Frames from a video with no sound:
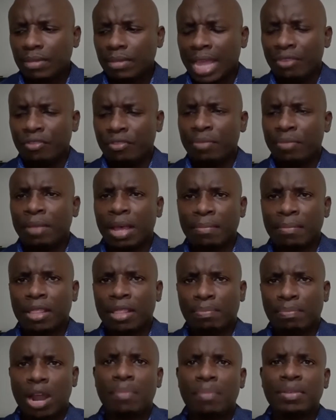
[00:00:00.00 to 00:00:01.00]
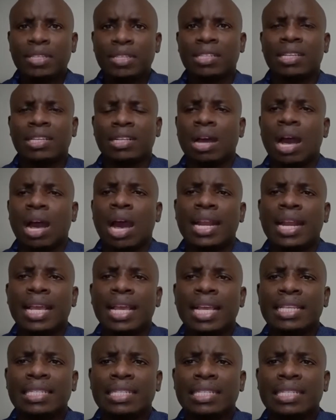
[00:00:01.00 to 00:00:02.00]
and remember the promises that God
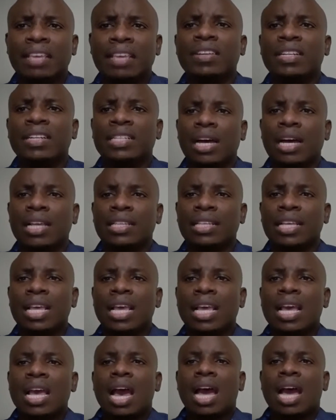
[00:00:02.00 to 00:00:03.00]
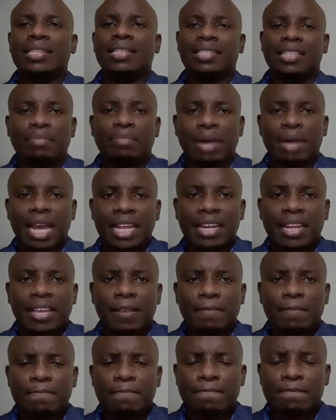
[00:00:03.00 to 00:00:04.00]
has given to us are still
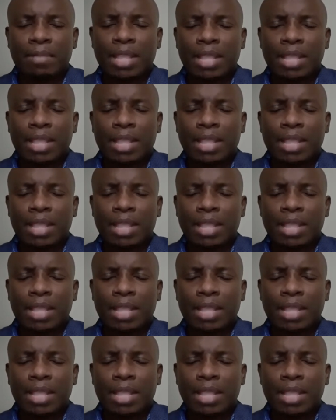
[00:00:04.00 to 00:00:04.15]
binding,